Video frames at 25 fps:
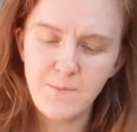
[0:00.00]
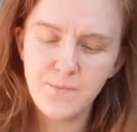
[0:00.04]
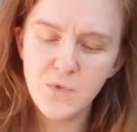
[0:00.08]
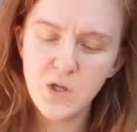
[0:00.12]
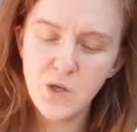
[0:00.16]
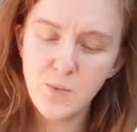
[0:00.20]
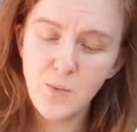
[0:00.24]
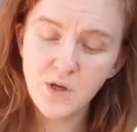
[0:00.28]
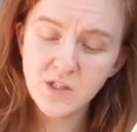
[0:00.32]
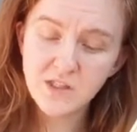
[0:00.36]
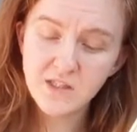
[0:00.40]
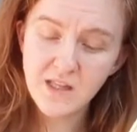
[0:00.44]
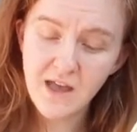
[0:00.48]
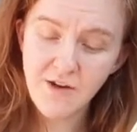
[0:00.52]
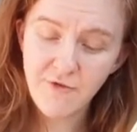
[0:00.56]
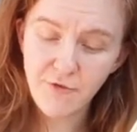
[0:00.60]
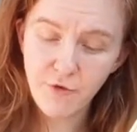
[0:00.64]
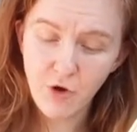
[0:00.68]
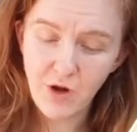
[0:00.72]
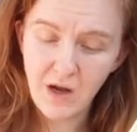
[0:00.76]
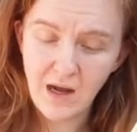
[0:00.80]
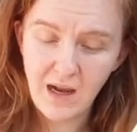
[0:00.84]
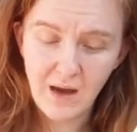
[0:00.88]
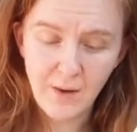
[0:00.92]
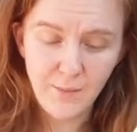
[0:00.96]
You must
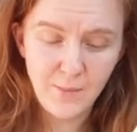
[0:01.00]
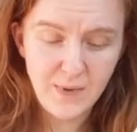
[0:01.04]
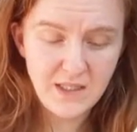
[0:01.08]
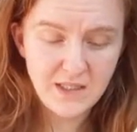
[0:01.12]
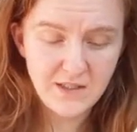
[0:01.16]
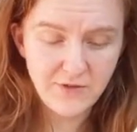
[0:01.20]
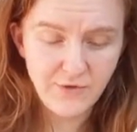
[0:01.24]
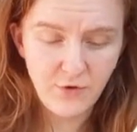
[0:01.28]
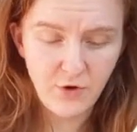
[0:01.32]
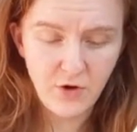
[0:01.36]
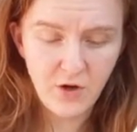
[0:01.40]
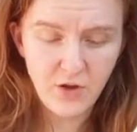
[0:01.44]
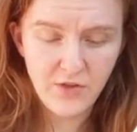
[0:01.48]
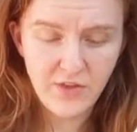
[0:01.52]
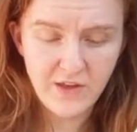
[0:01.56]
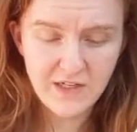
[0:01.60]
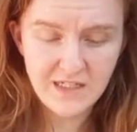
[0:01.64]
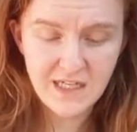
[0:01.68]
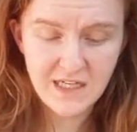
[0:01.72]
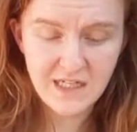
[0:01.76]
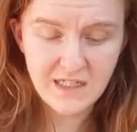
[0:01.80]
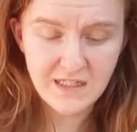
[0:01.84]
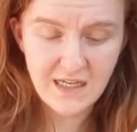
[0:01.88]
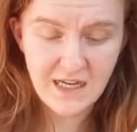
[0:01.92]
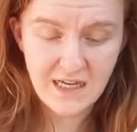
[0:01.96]
therefore allow me to follow the
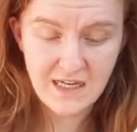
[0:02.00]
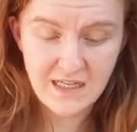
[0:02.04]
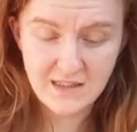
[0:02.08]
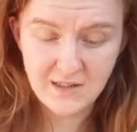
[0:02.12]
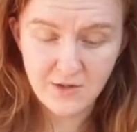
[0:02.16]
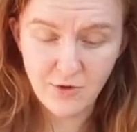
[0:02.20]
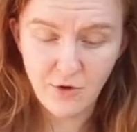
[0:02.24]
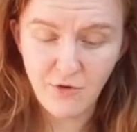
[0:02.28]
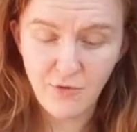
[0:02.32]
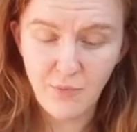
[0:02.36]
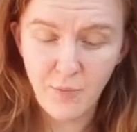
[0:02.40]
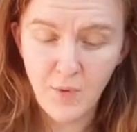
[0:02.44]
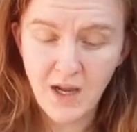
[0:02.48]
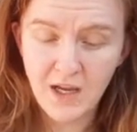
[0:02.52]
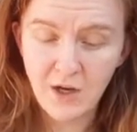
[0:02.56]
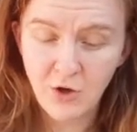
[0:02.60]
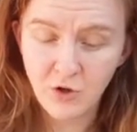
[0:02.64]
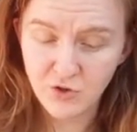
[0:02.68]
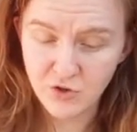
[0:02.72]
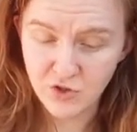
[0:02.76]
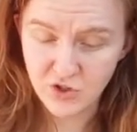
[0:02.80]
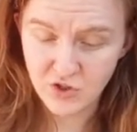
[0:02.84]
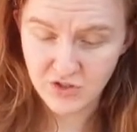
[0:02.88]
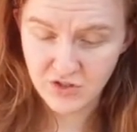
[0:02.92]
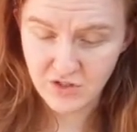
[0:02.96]
dictates of my
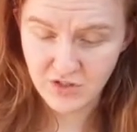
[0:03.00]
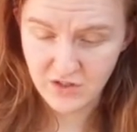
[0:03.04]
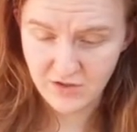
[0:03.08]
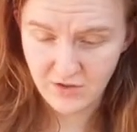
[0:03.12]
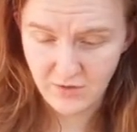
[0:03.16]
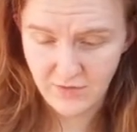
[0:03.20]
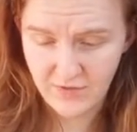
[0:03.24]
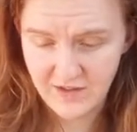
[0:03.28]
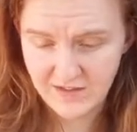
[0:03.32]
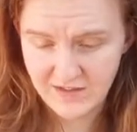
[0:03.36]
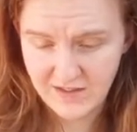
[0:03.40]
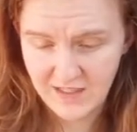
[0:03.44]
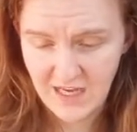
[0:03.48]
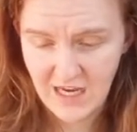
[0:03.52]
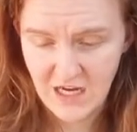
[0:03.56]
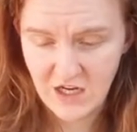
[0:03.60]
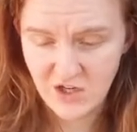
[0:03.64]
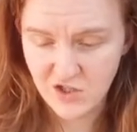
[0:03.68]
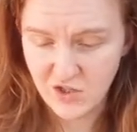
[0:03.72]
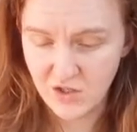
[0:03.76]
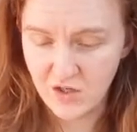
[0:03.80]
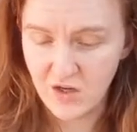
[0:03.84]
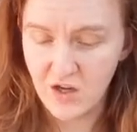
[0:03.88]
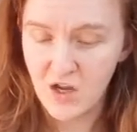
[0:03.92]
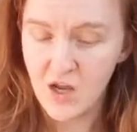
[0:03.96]
consciousness on this
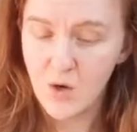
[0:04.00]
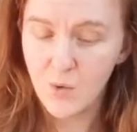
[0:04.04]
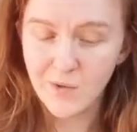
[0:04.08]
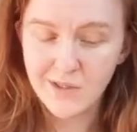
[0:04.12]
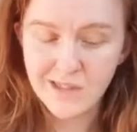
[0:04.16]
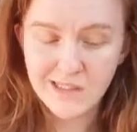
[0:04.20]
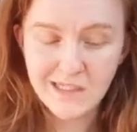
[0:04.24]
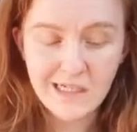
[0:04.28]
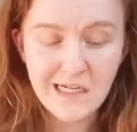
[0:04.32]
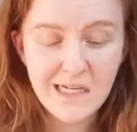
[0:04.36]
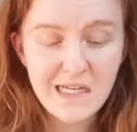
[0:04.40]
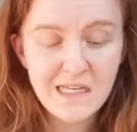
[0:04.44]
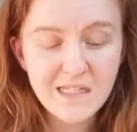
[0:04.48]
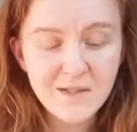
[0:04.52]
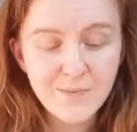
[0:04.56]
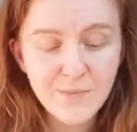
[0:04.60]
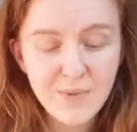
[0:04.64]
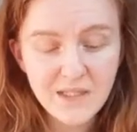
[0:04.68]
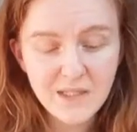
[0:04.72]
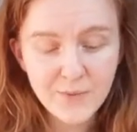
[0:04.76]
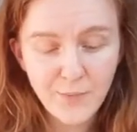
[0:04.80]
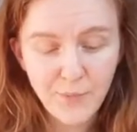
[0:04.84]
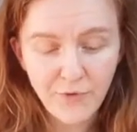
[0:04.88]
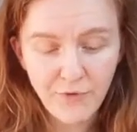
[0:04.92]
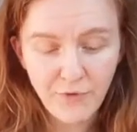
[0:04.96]
occasion, which leads
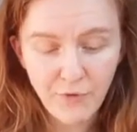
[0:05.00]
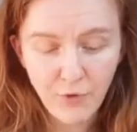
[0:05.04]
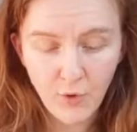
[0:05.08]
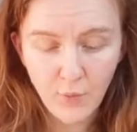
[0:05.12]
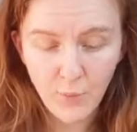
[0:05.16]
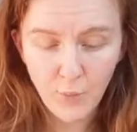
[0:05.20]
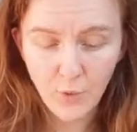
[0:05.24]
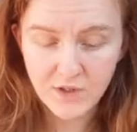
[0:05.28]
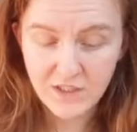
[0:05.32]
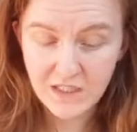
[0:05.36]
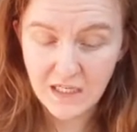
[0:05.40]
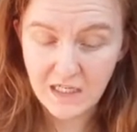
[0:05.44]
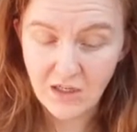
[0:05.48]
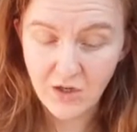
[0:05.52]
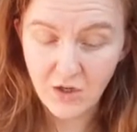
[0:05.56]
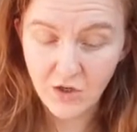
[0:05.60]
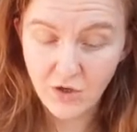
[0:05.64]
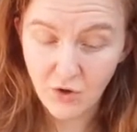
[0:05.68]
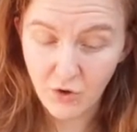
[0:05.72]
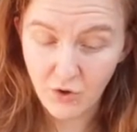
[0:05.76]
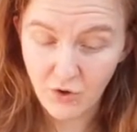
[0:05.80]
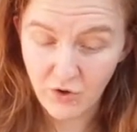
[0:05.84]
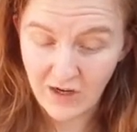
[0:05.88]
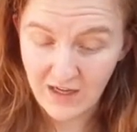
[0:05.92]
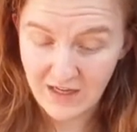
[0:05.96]
me to perform what I
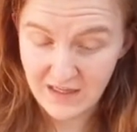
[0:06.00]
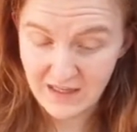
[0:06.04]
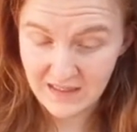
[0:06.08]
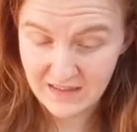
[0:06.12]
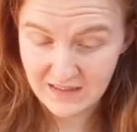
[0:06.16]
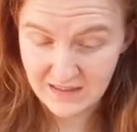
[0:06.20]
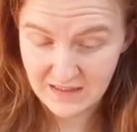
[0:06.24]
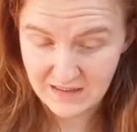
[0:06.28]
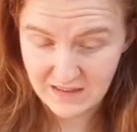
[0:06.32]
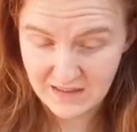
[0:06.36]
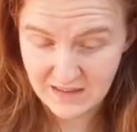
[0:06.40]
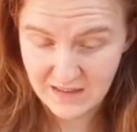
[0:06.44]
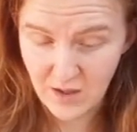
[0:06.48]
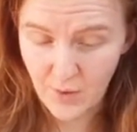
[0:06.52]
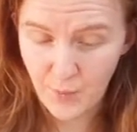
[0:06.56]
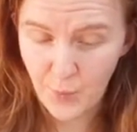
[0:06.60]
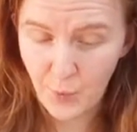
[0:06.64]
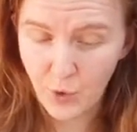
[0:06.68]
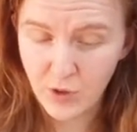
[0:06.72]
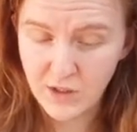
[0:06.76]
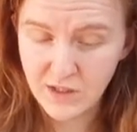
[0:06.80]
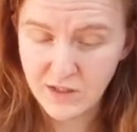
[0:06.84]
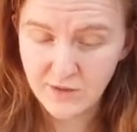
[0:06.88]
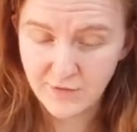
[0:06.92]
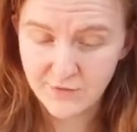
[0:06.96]
look on as a
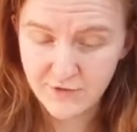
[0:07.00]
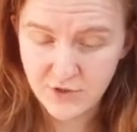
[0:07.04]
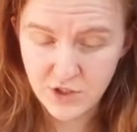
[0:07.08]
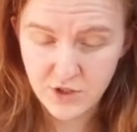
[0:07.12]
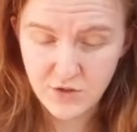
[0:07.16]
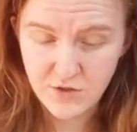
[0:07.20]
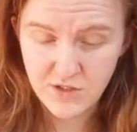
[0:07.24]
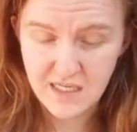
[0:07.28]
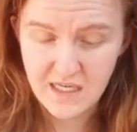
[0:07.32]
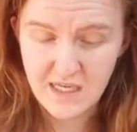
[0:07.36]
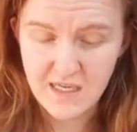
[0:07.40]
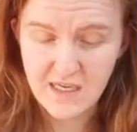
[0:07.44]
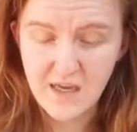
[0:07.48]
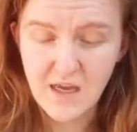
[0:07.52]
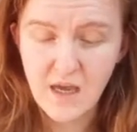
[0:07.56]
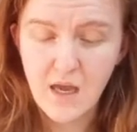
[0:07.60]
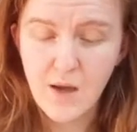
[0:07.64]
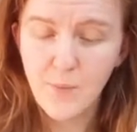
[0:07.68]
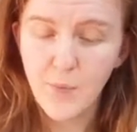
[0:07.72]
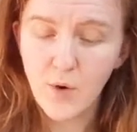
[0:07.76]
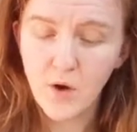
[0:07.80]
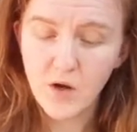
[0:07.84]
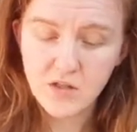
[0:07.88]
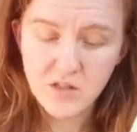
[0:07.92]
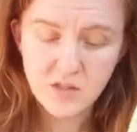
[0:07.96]
point of duty.
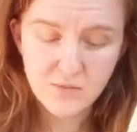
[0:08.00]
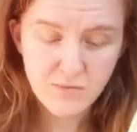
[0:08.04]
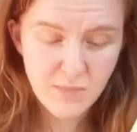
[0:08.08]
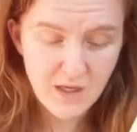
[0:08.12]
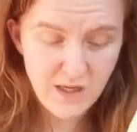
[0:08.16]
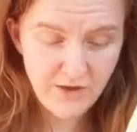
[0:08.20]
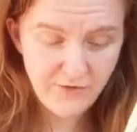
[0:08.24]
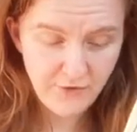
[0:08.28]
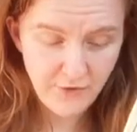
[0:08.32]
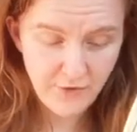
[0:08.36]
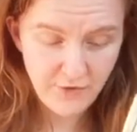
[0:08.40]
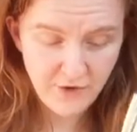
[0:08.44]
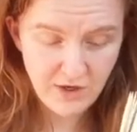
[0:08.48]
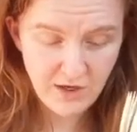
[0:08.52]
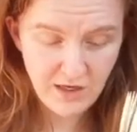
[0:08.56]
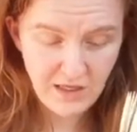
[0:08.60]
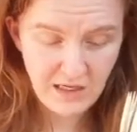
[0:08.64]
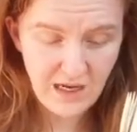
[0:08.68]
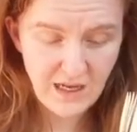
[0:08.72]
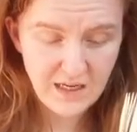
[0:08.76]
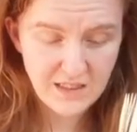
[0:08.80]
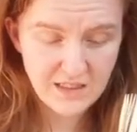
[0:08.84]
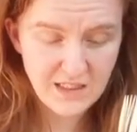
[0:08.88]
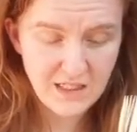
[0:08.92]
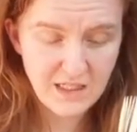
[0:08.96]
Pardon me for
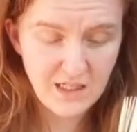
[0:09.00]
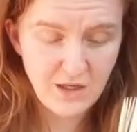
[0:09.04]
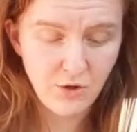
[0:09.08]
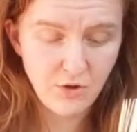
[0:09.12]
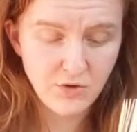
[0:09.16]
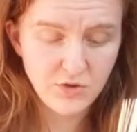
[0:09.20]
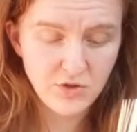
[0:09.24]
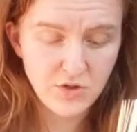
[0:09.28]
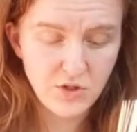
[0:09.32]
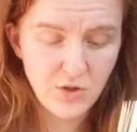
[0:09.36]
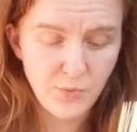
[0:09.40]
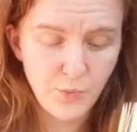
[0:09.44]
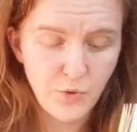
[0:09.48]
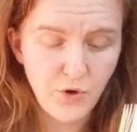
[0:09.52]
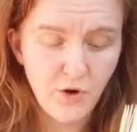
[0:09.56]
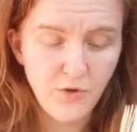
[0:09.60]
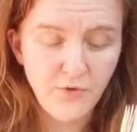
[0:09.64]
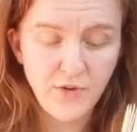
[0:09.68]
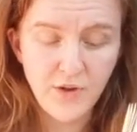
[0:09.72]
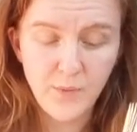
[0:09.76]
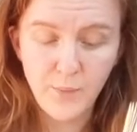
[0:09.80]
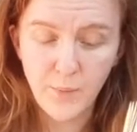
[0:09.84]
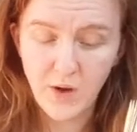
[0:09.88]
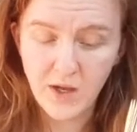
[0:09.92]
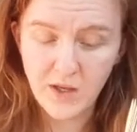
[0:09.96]
neglecting to
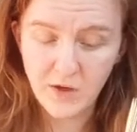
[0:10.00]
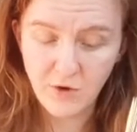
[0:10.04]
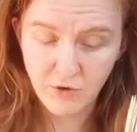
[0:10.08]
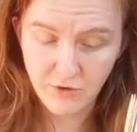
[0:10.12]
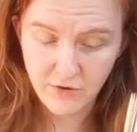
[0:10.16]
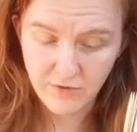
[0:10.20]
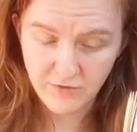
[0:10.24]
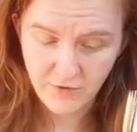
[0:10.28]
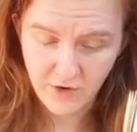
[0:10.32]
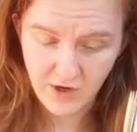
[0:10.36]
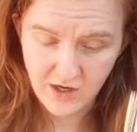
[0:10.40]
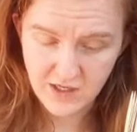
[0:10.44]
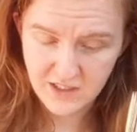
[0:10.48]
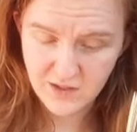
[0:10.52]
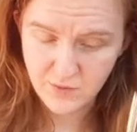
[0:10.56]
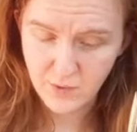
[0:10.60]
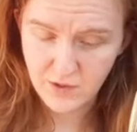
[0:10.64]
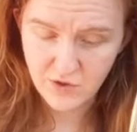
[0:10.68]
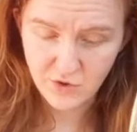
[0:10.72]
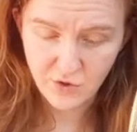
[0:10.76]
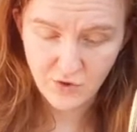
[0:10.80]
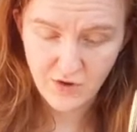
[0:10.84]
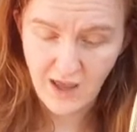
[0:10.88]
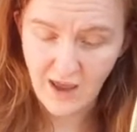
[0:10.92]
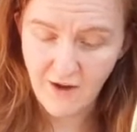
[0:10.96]
profit by your advice,
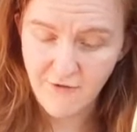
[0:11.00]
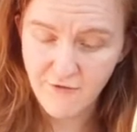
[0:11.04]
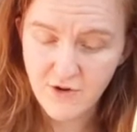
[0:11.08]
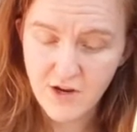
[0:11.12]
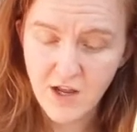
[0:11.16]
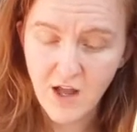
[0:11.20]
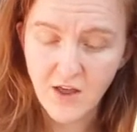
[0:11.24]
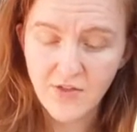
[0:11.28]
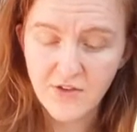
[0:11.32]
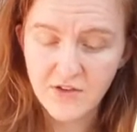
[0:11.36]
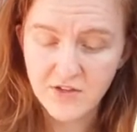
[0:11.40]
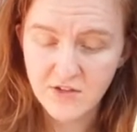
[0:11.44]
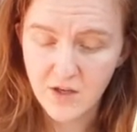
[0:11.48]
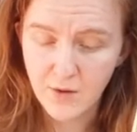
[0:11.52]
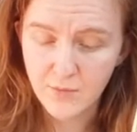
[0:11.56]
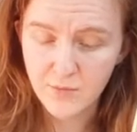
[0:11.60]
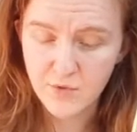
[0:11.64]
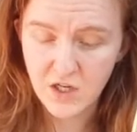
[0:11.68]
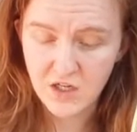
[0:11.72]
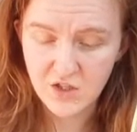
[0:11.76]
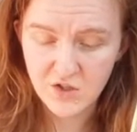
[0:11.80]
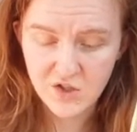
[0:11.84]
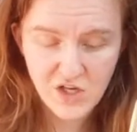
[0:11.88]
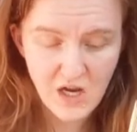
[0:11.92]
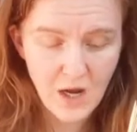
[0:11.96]
which on every other
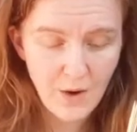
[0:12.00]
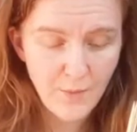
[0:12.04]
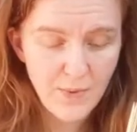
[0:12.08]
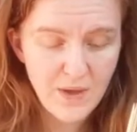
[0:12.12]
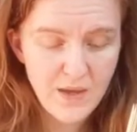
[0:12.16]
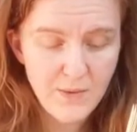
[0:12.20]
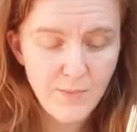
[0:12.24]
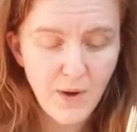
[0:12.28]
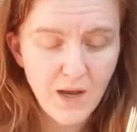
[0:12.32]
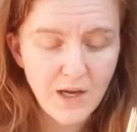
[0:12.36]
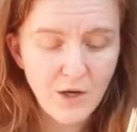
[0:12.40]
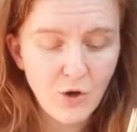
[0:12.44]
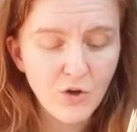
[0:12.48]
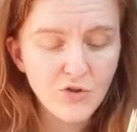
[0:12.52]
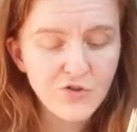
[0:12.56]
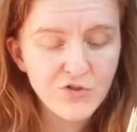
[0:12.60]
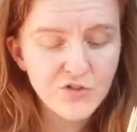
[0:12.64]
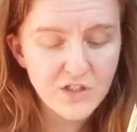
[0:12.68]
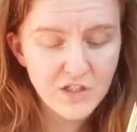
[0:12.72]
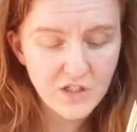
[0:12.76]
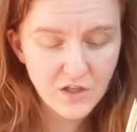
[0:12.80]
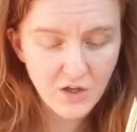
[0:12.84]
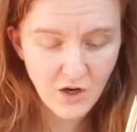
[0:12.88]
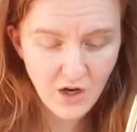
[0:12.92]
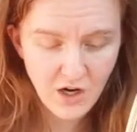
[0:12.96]
subject shall be my
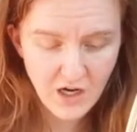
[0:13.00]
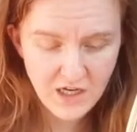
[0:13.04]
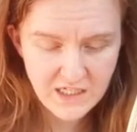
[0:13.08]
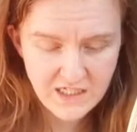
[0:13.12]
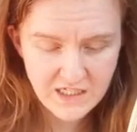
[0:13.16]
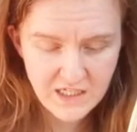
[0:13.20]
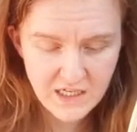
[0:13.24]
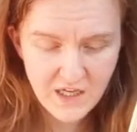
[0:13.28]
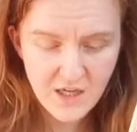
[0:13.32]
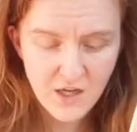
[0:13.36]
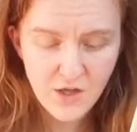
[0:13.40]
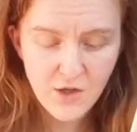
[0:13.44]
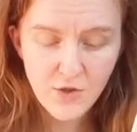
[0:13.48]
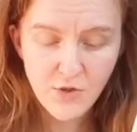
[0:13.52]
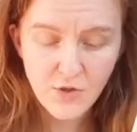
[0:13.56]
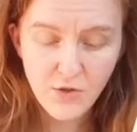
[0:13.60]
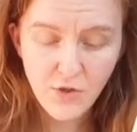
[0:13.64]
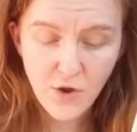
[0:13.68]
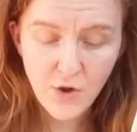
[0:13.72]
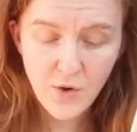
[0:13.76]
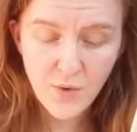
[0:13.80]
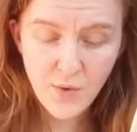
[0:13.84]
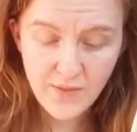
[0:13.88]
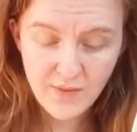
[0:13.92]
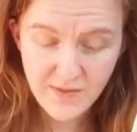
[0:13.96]
constant guide,
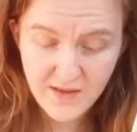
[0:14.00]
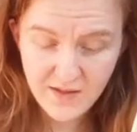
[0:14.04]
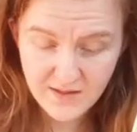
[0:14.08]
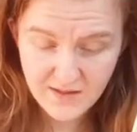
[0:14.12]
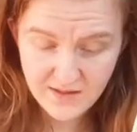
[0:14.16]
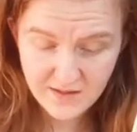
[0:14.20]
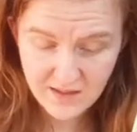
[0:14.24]
though in